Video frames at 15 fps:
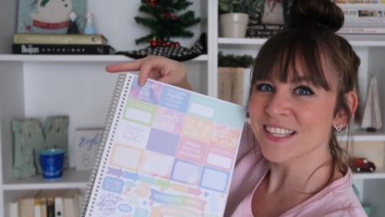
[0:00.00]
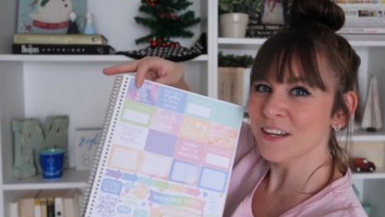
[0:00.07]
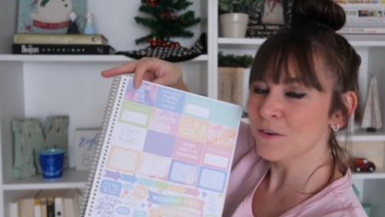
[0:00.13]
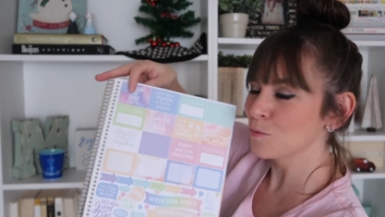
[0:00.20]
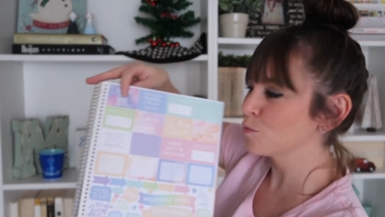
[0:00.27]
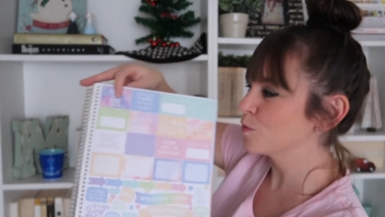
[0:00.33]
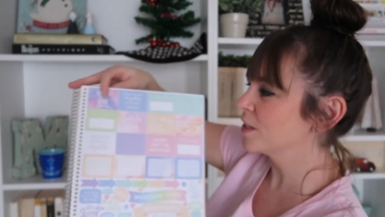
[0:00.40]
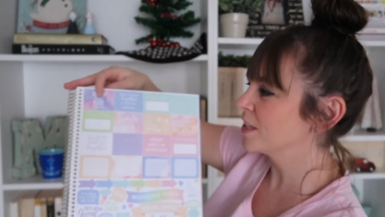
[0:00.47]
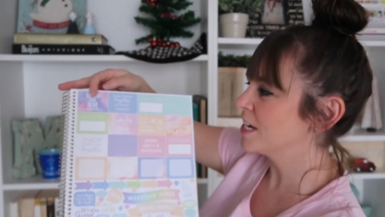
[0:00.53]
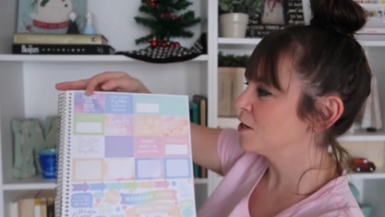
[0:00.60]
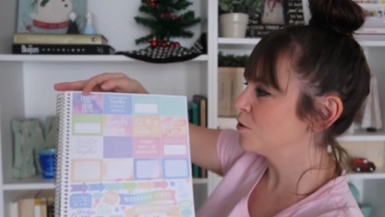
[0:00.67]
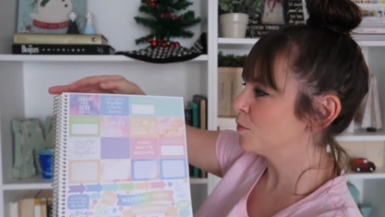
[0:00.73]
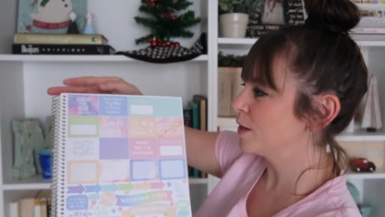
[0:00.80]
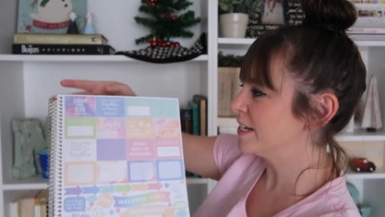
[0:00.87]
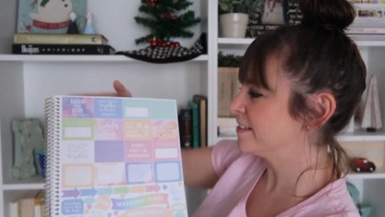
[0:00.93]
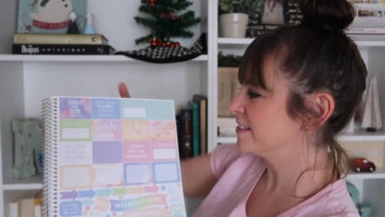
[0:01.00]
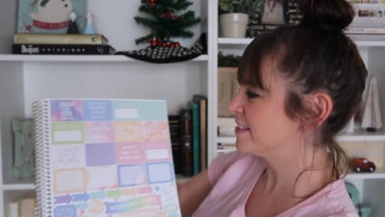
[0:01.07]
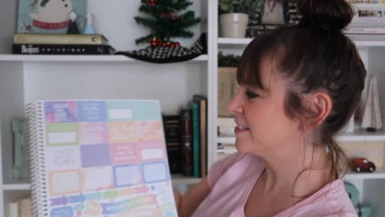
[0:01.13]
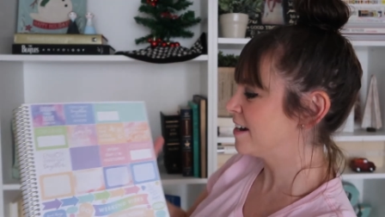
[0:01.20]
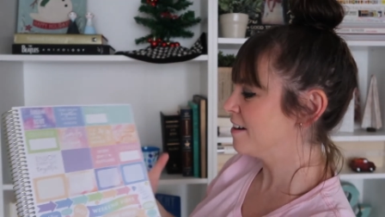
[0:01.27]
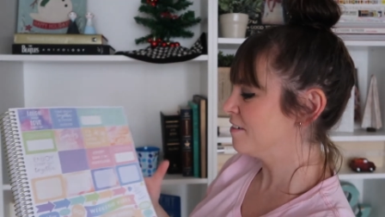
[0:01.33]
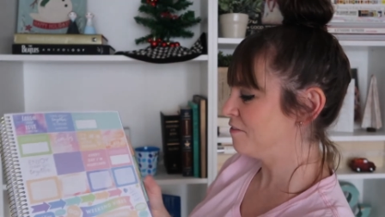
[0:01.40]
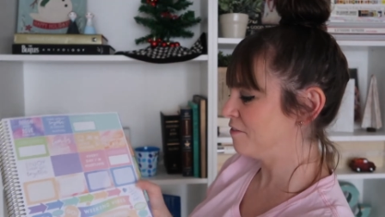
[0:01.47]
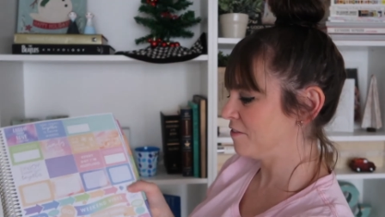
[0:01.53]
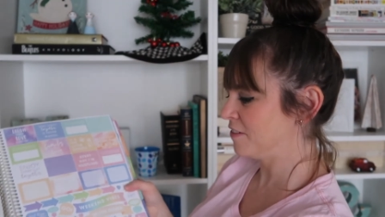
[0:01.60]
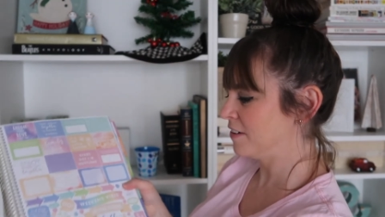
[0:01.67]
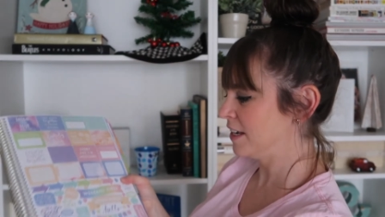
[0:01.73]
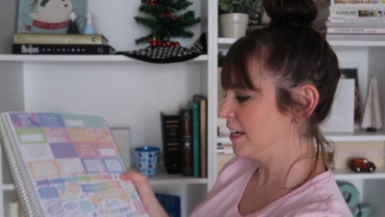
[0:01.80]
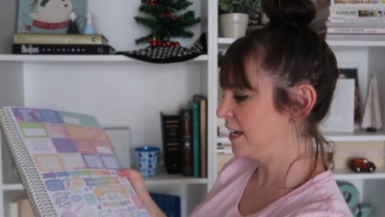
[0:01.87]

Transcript: like really great stuff